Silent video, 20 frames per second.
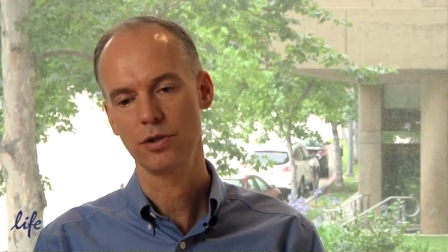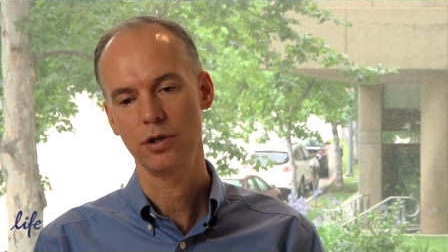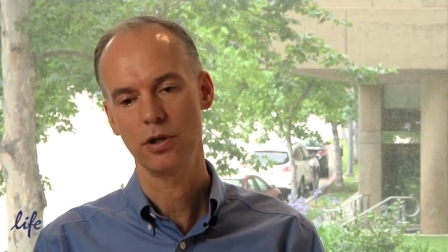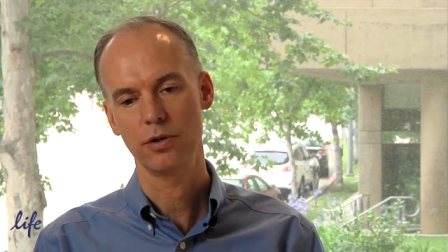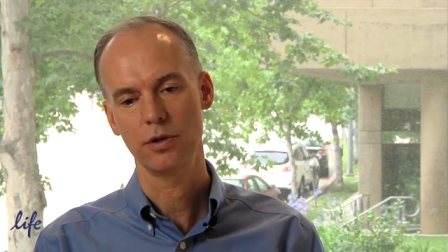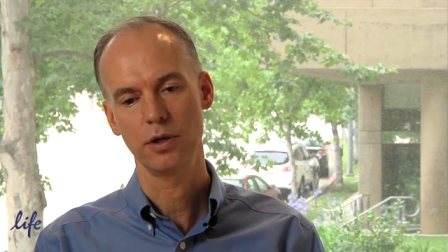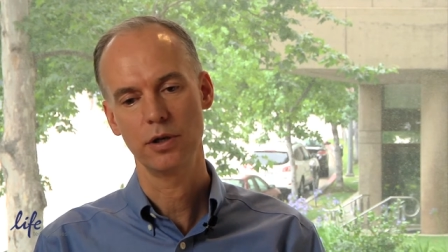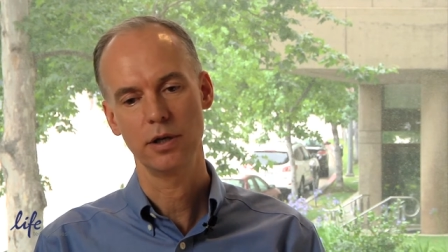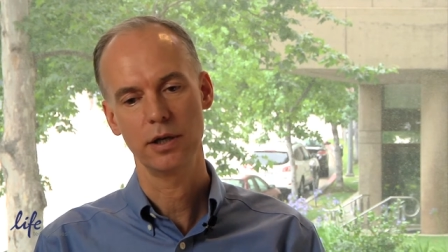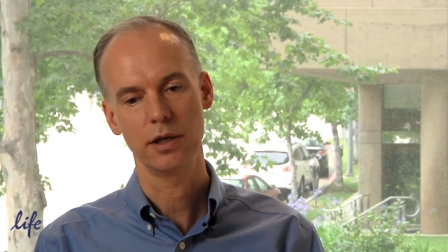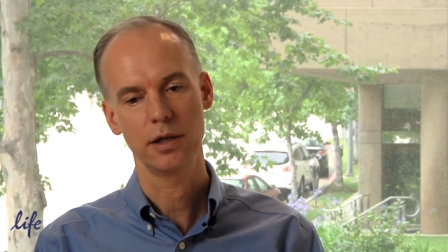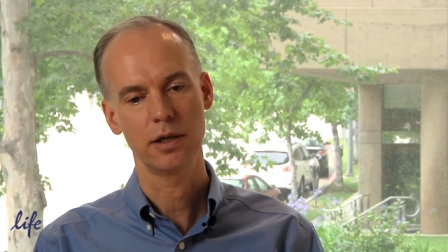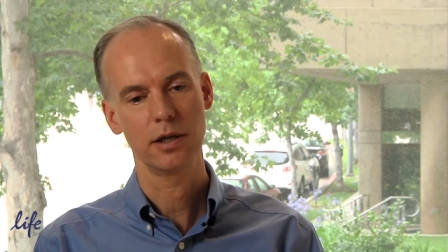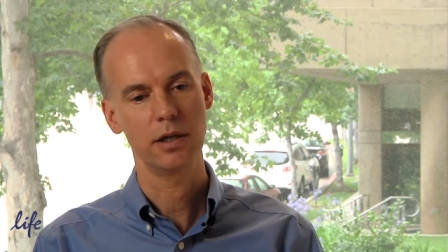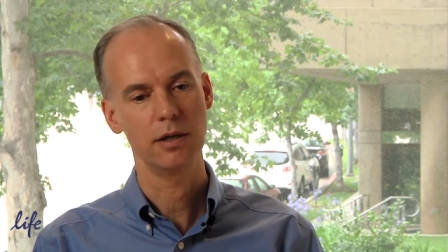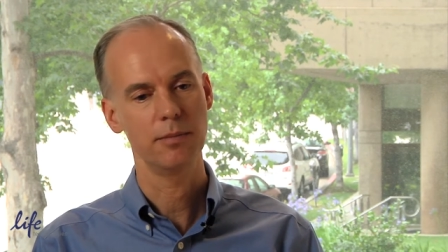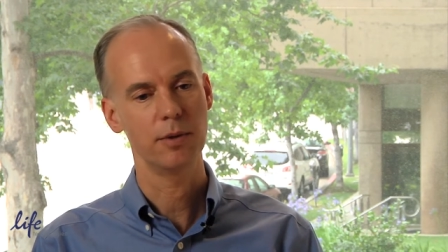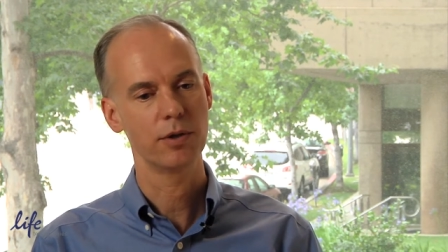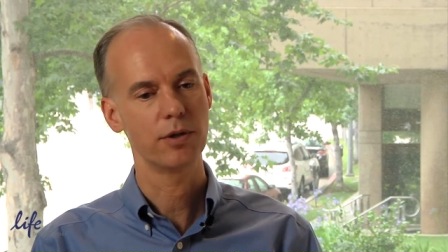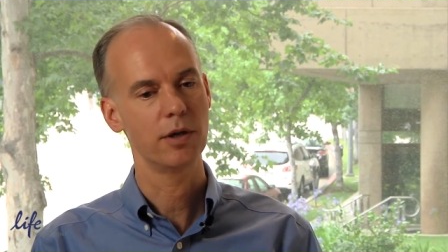or uh,
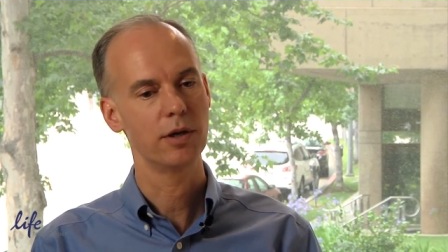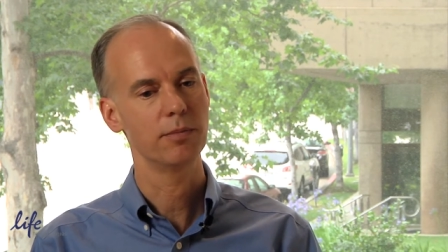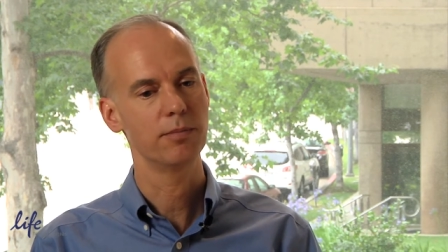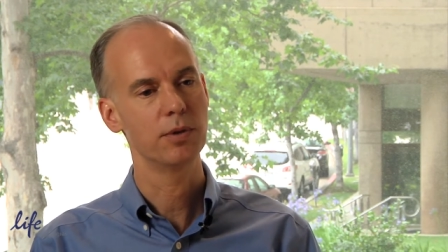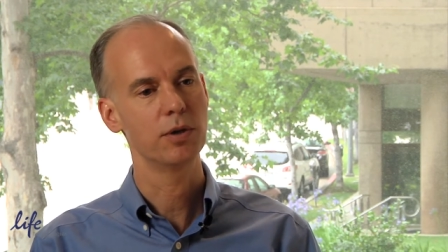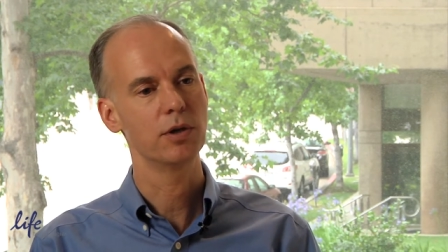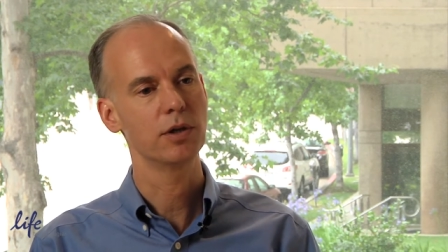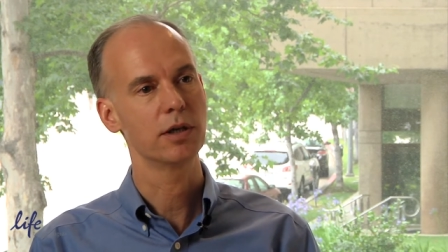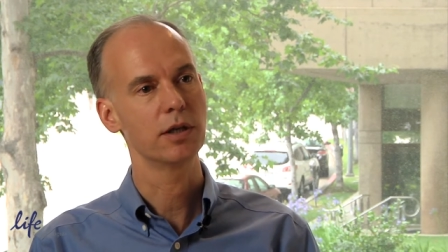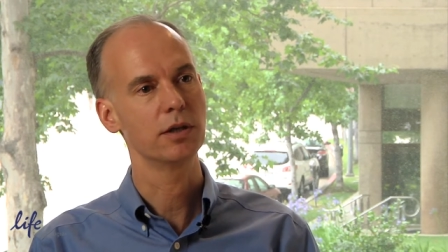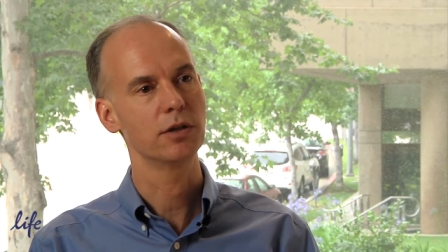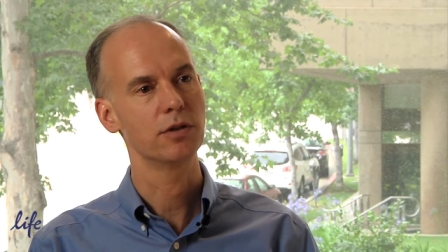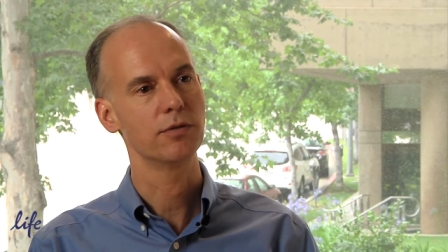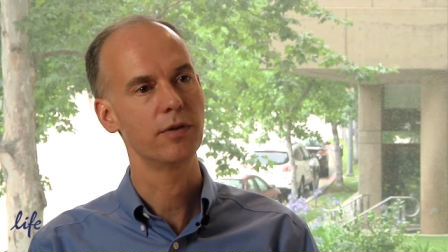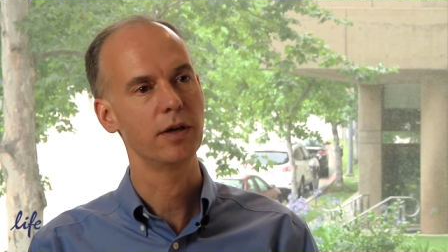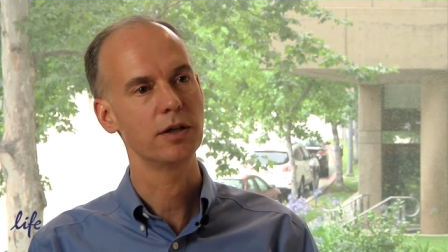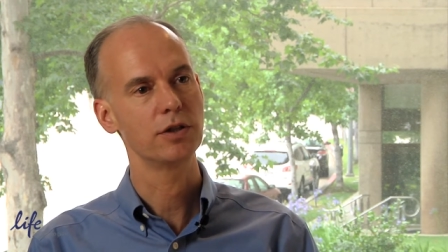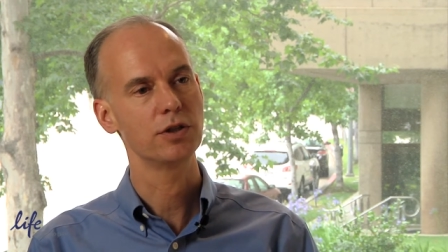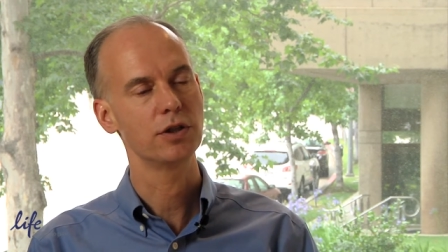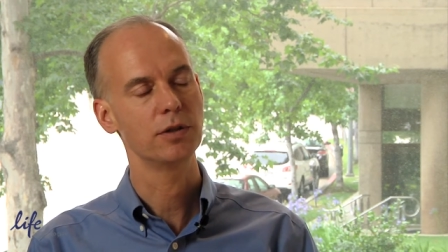chemotherapeutic
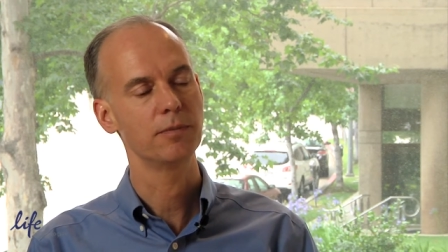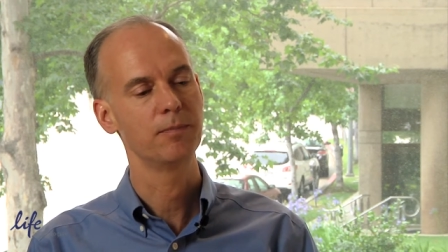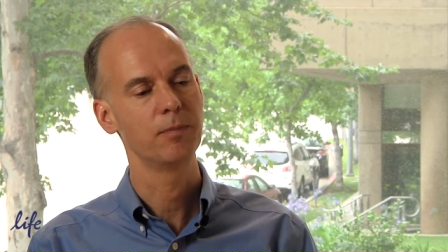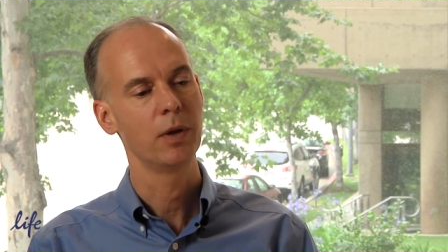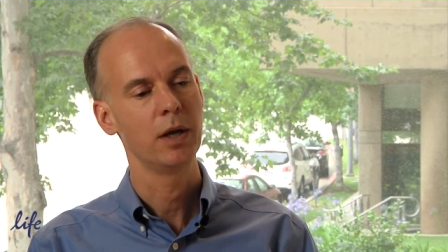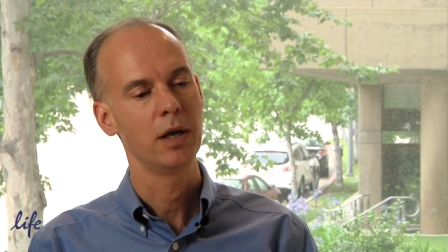intervention.